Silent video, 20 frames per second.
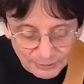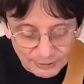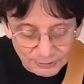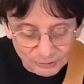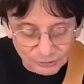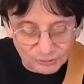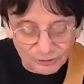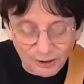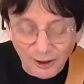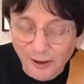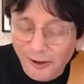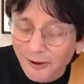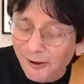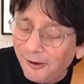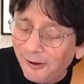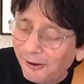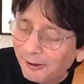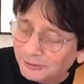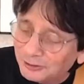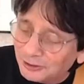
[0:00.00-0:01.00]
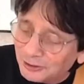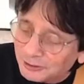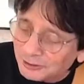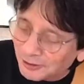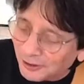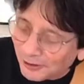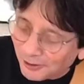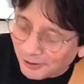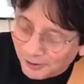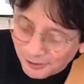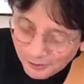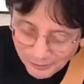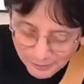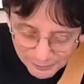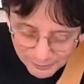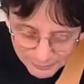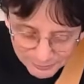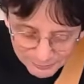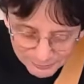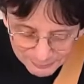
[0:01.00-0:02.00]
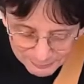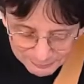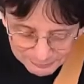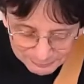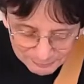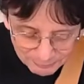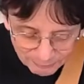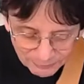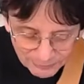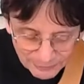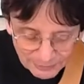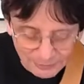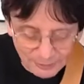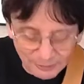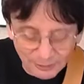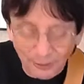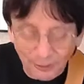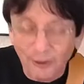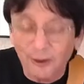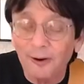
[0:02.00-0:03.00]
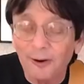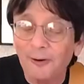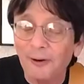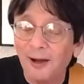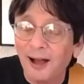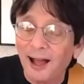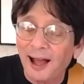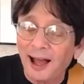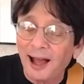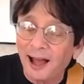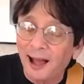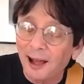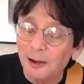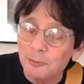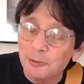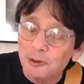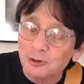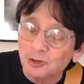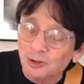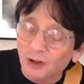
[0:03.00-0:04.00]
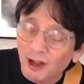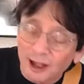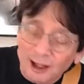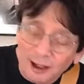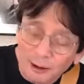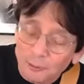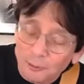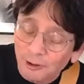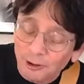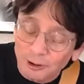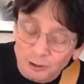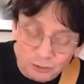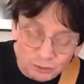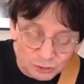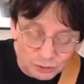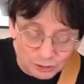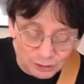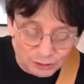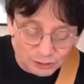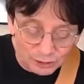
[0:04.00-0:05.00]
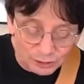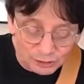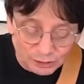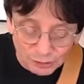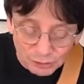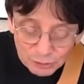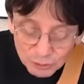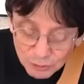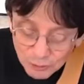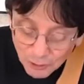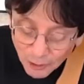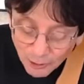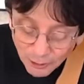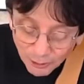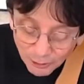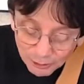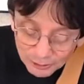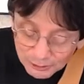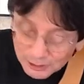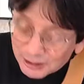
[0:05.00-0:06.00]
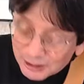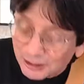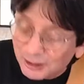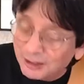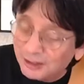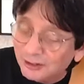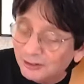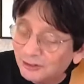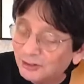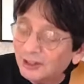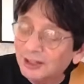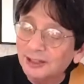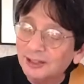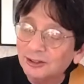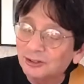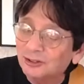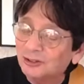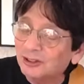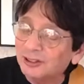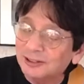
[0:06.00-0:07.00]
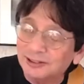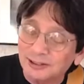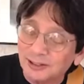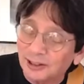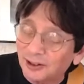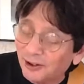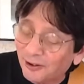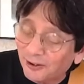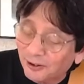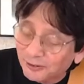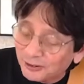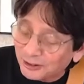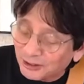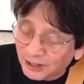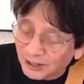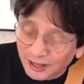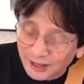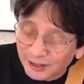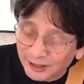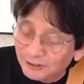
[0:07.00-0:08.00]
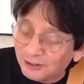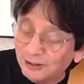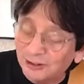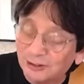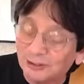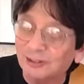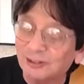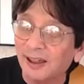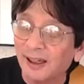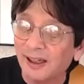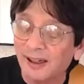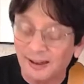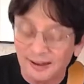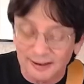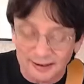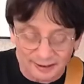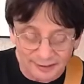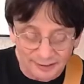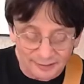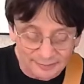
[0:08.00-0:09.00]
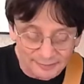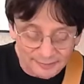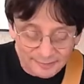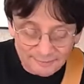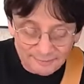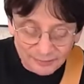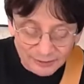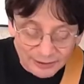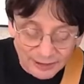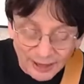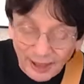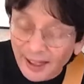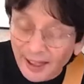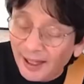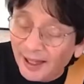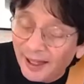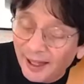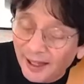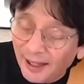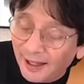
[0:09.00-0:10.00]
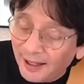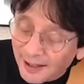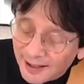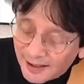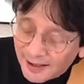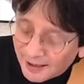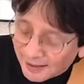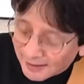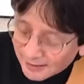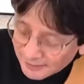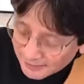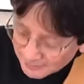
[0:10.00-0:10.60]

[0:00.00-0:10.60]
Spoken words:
salty dog. Oh, I wish I was in New Orleans, sitting on a candy stand. Yeah.